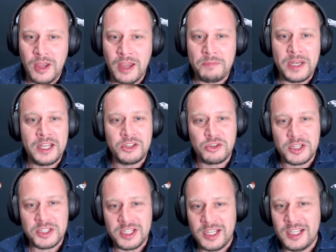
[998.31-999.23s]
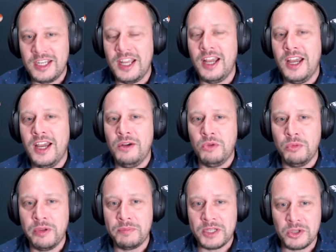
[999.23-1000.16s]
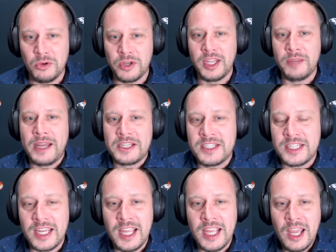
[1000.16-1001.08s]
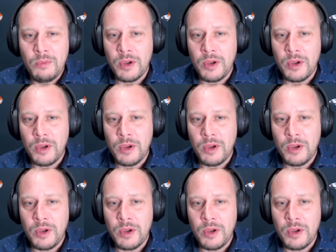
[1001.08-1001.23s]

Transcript: have been interested in what we've been talking about today,